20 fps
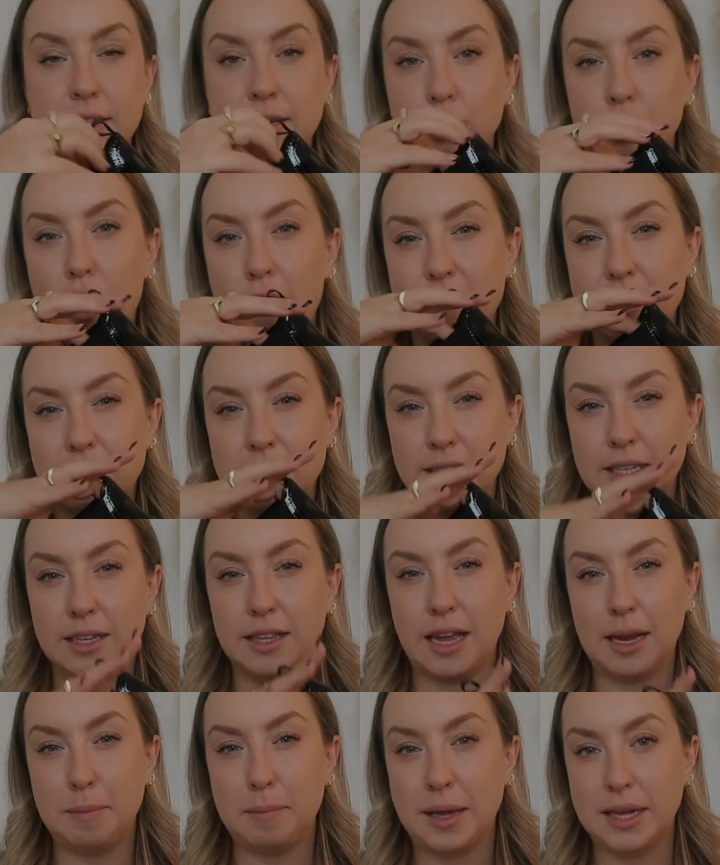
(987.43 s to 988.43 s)
because they're obviously
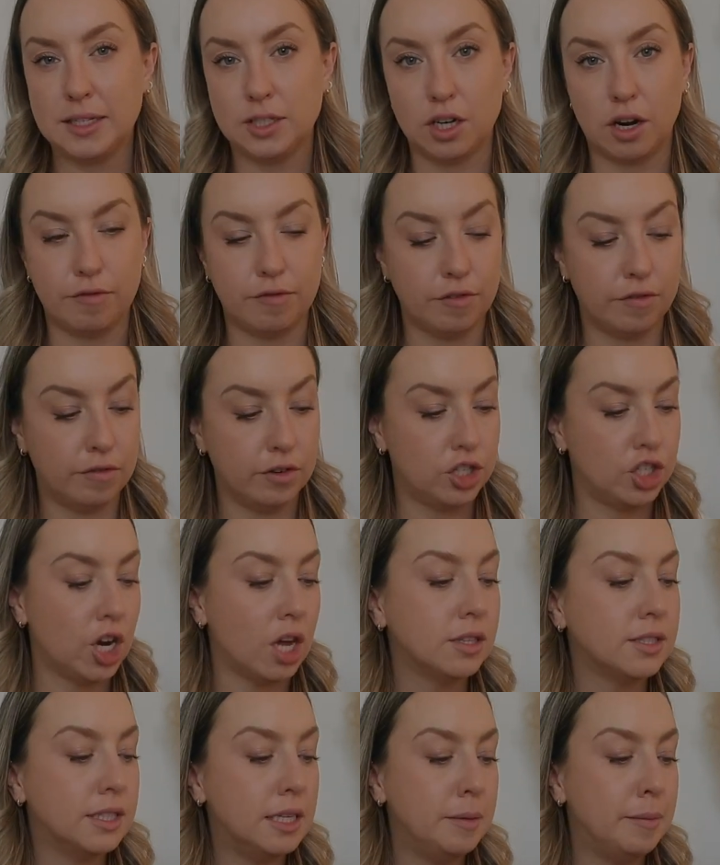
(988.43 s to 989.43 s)
like based off of a
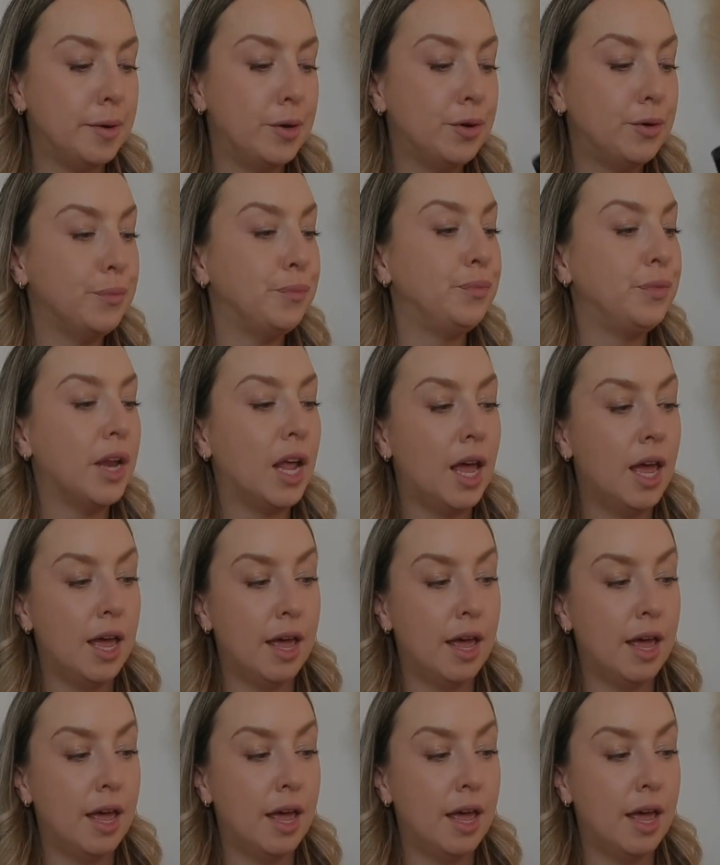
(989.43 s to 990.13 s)
Chelsea boot.